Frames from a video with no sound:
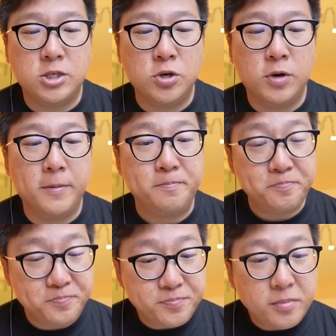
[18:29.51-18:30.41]
So
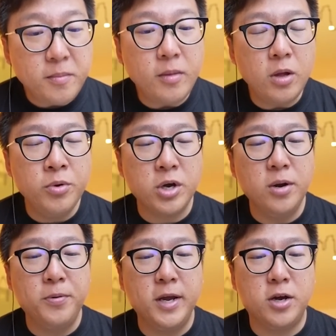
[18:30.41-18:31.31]
we're
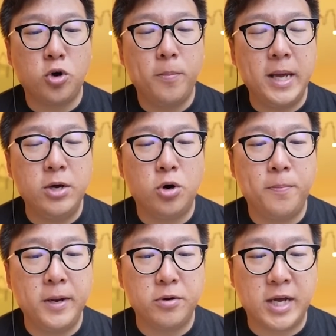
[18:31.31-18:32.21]
gonna bring in the Cobalion,
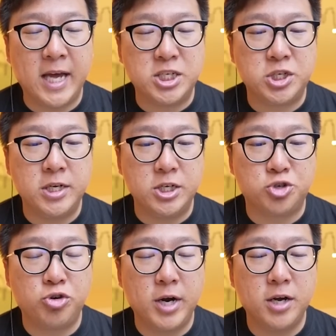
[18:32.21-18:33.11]
hoping to catch the
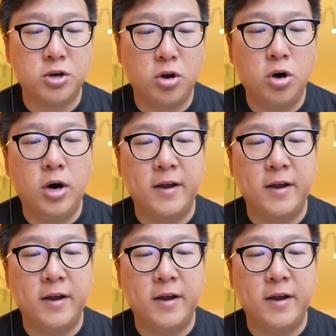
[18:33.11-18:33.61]
Dragon Claw.